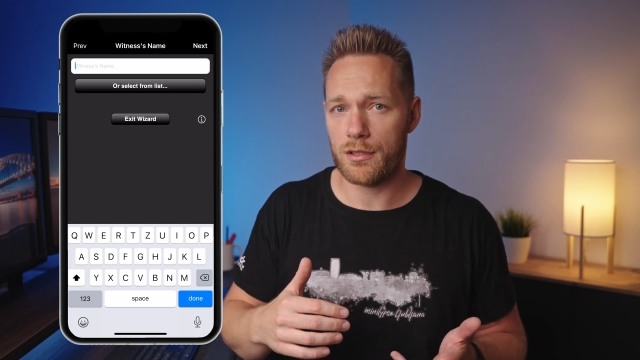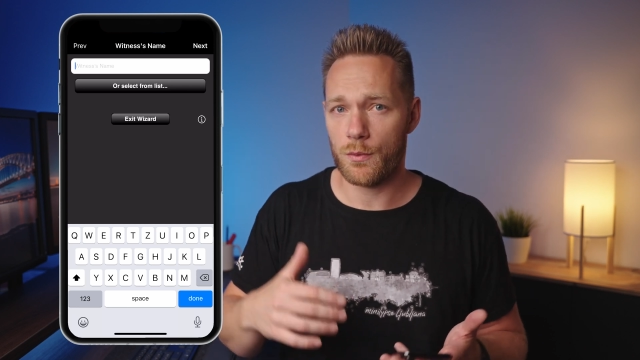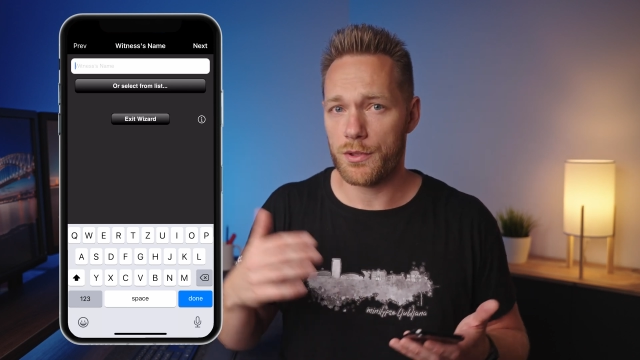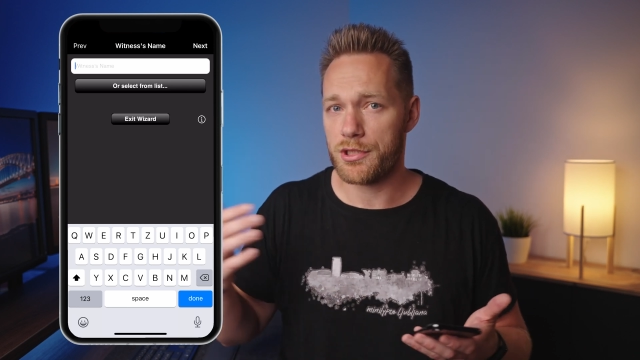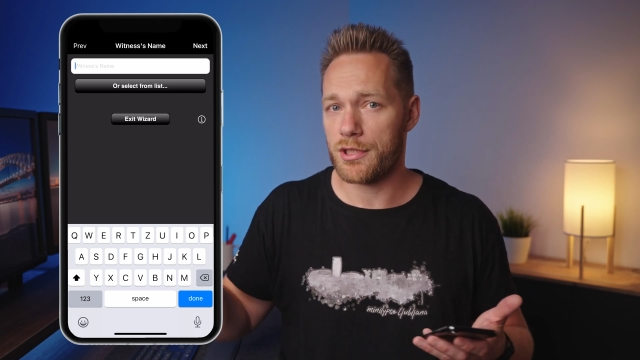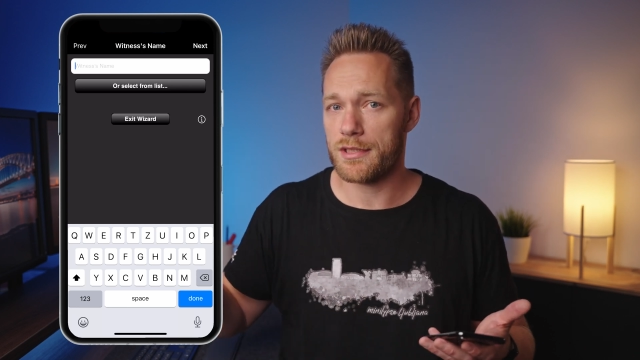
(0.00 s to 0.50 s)

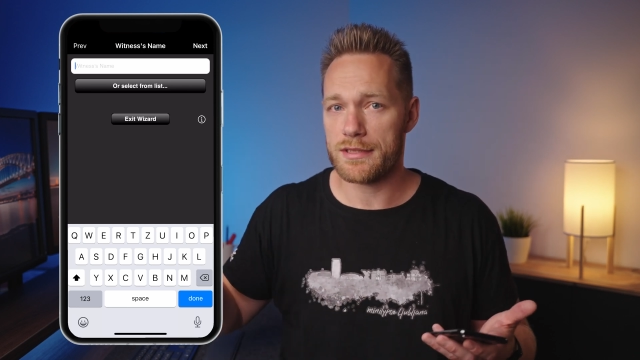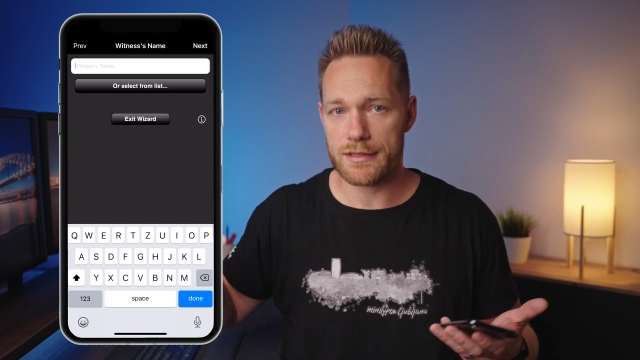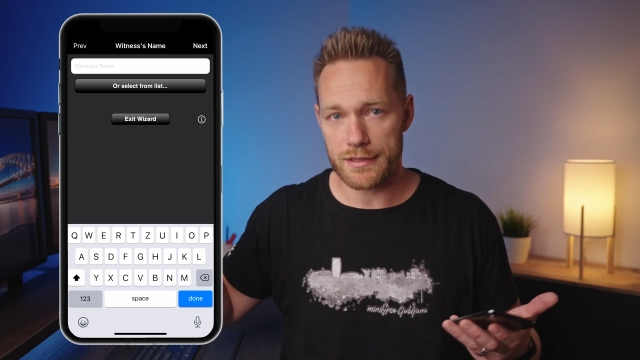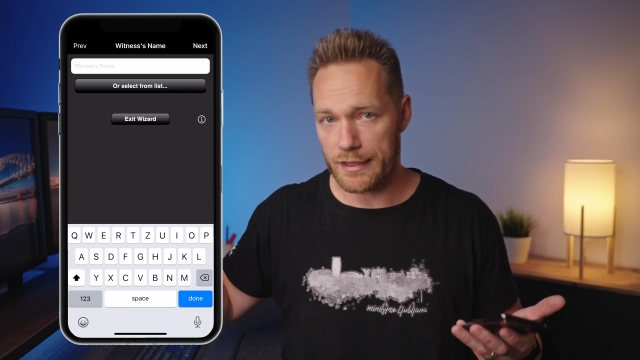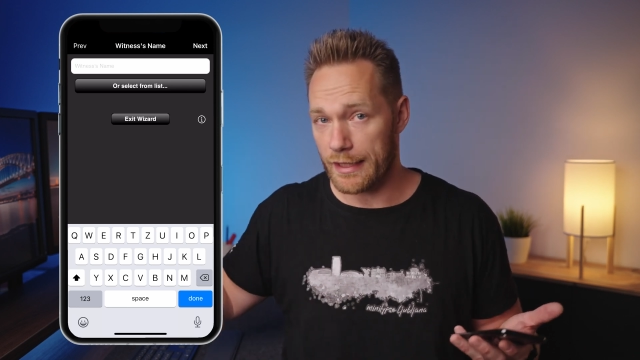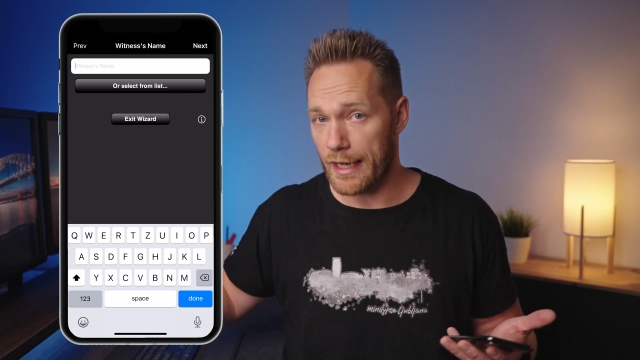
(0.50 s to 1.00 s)
which is
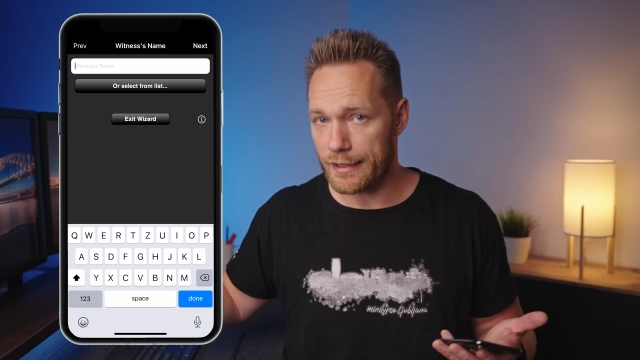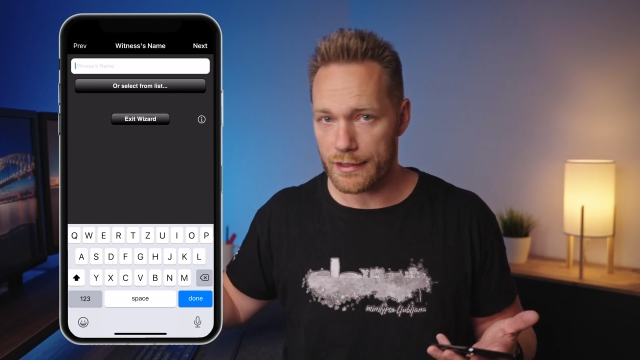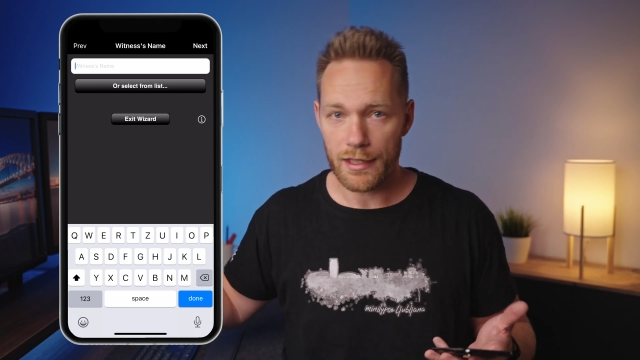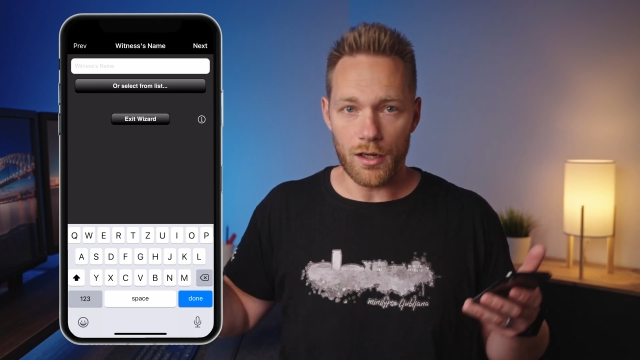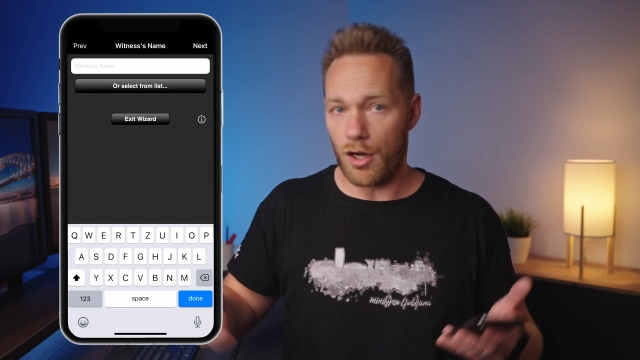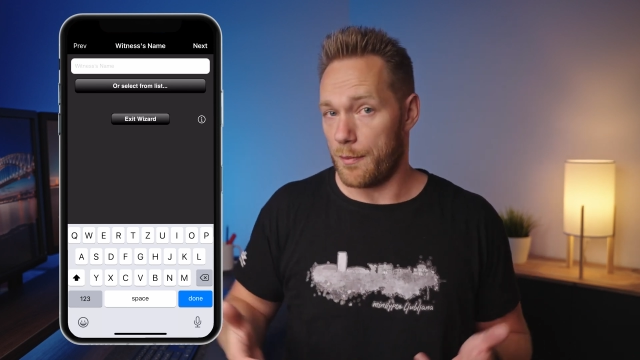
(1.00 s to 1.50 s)
again
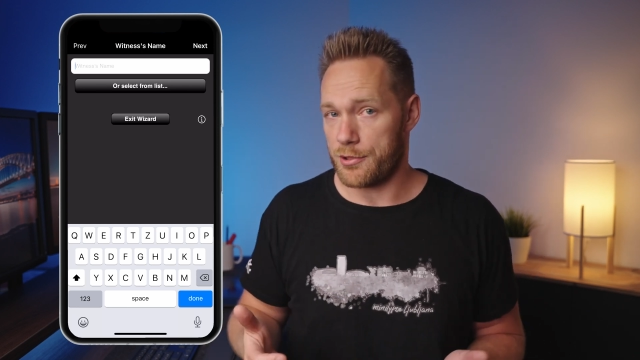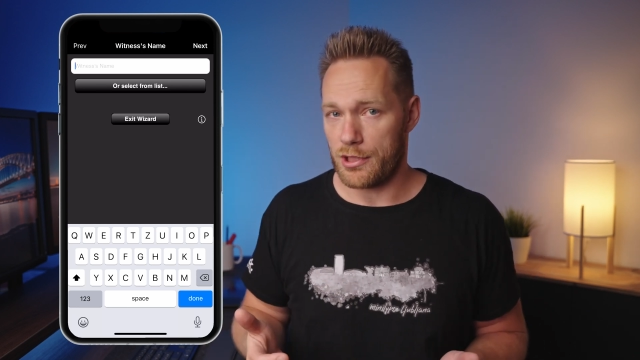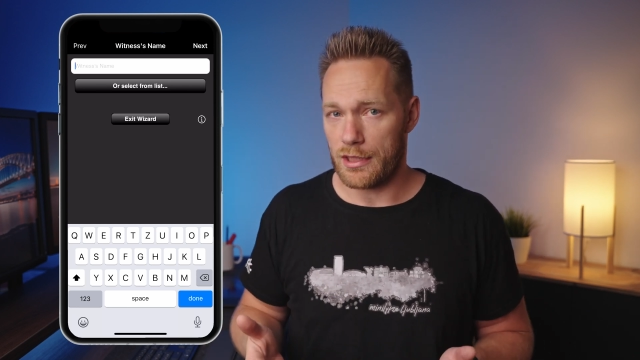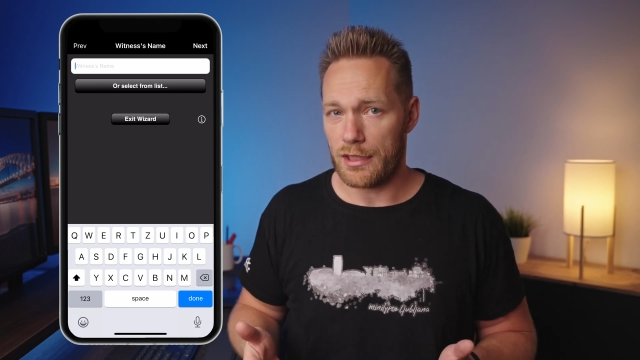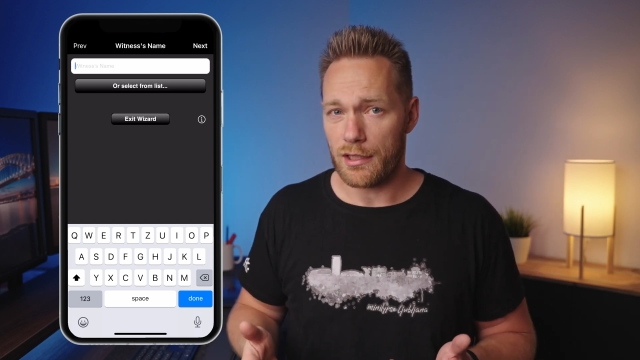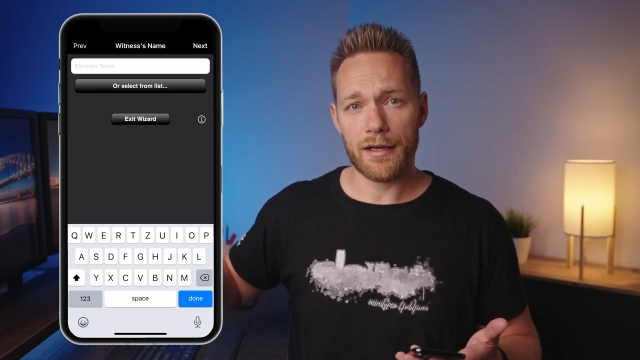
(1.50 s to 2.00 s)
optional.